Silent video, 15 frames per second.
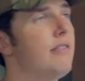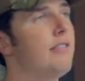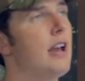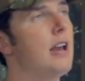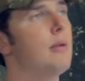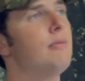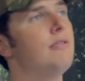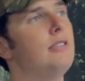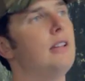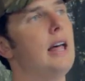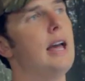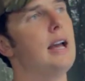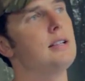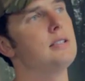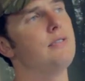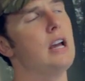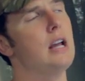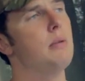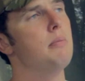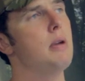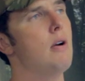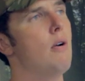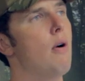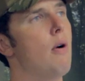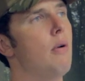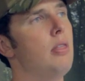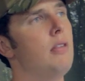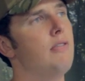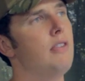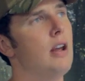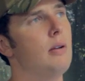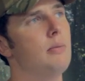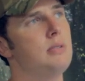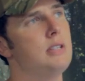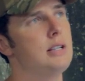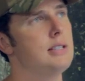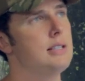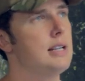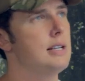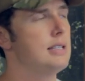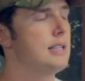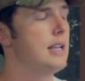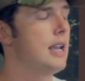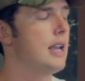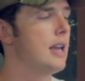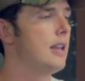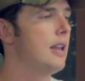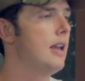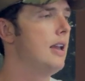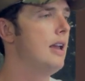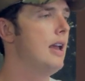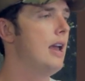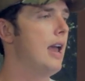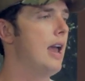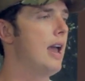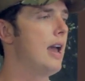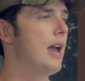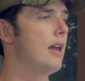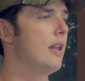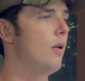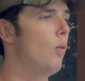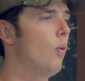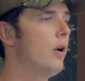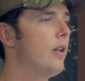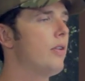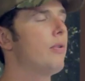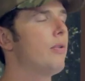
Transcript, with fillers: Phantom Flex, Phantom Miro, and the Phantom 1610. And one of the